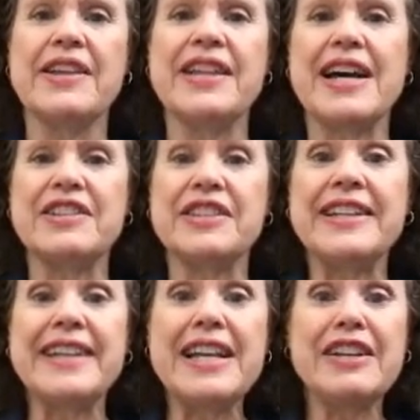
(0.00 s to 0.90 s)
that they
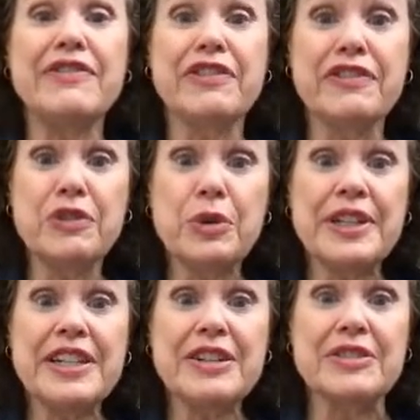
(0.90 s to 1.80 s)
dated for 4
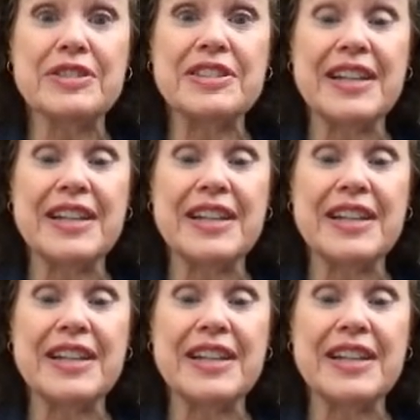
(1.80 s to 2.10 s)
years.